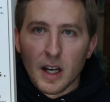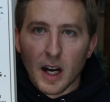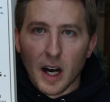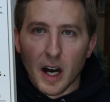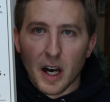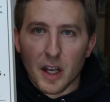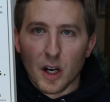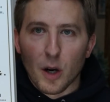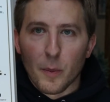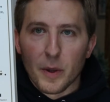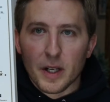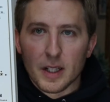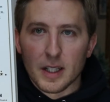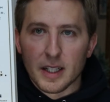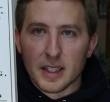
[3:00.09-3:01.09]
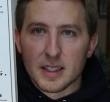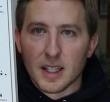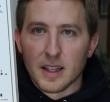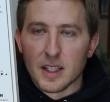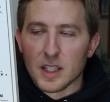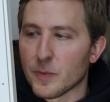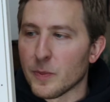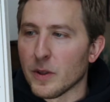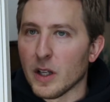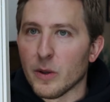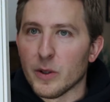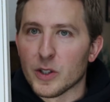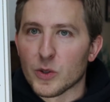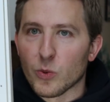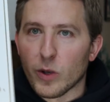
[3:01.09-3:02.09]
Uh, and I'll put a link to
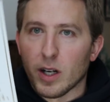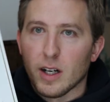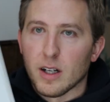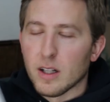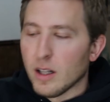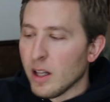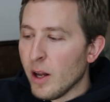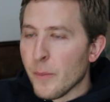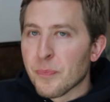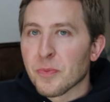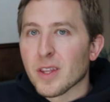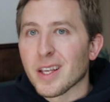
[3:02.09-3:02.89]
below as well.